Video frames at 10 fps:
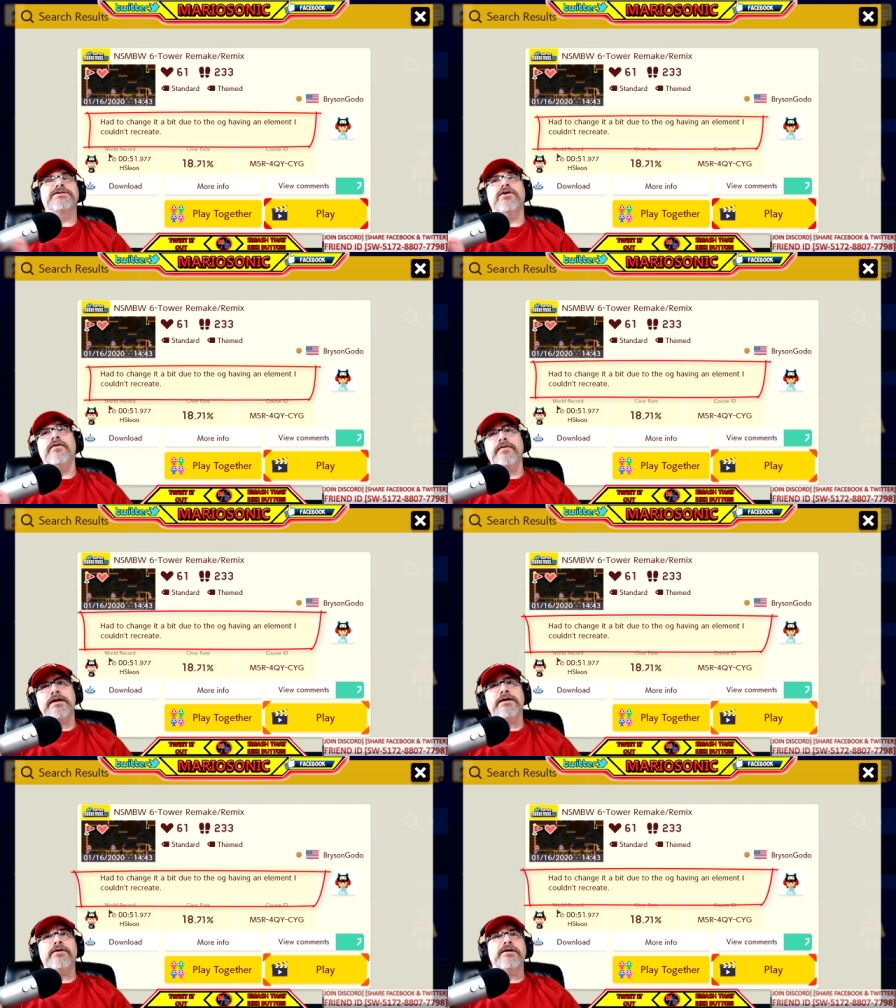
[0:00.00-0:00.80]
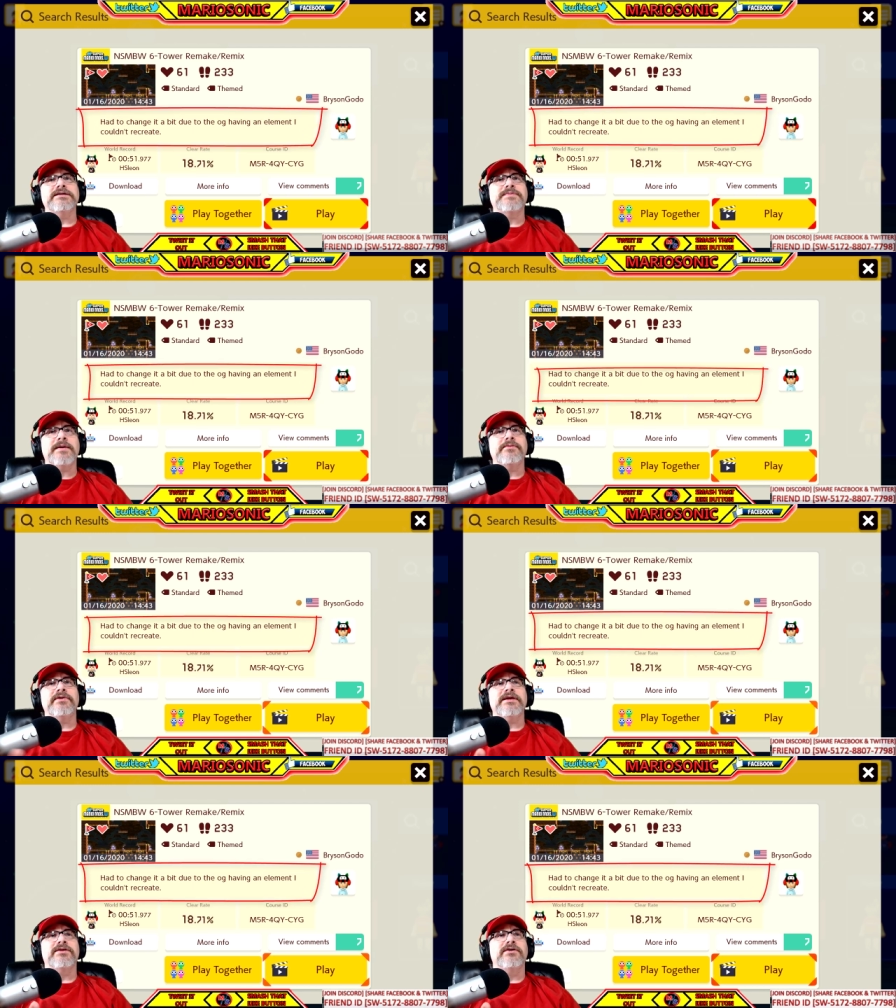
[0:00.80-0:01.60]
So you know it was probably
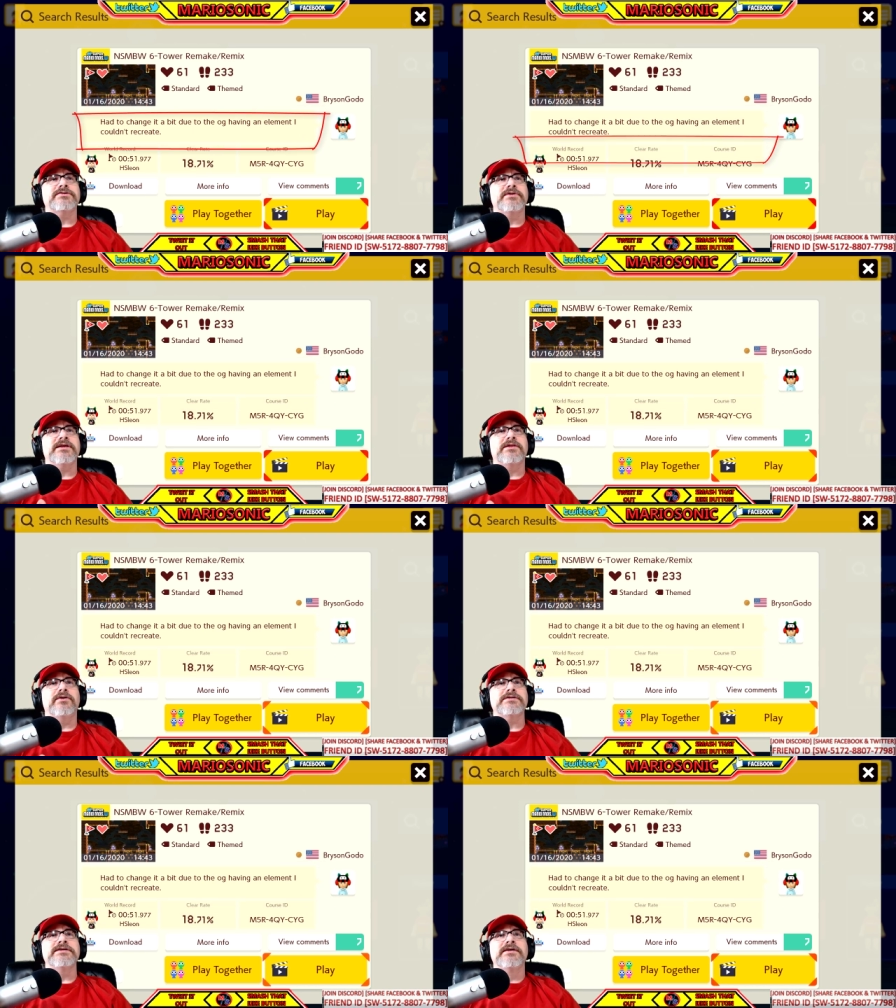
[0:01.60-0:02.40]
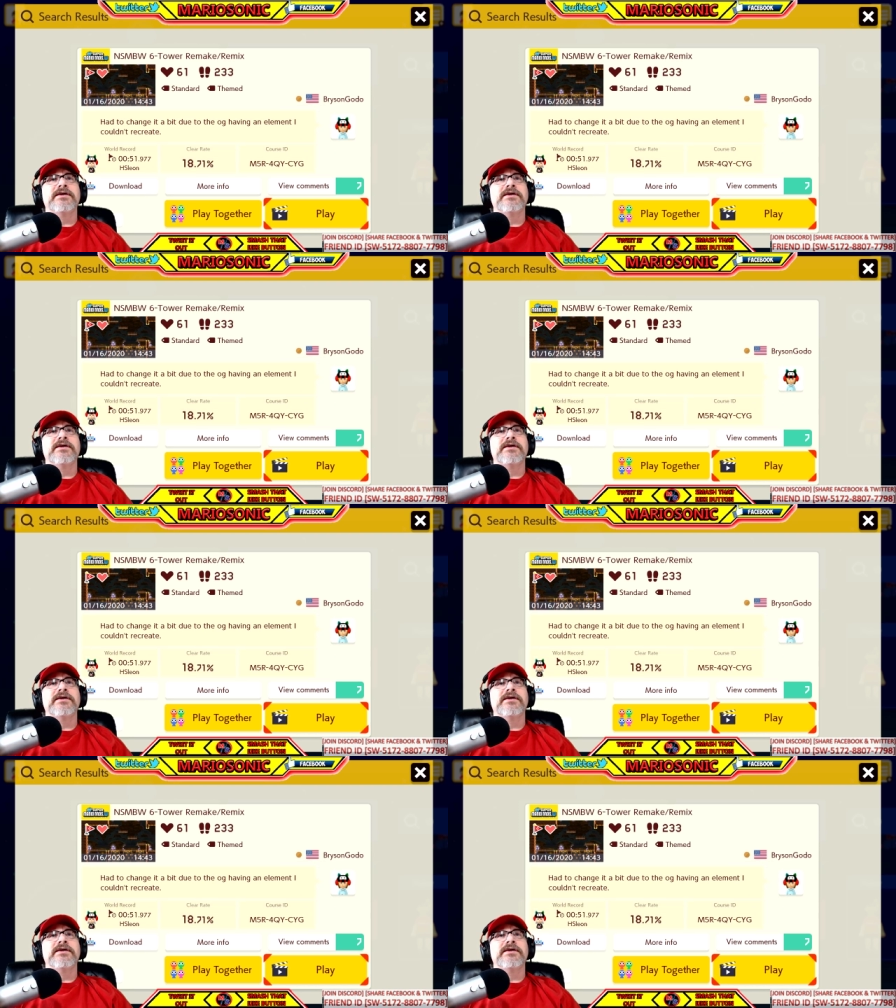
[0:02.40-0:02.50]
really close, really close.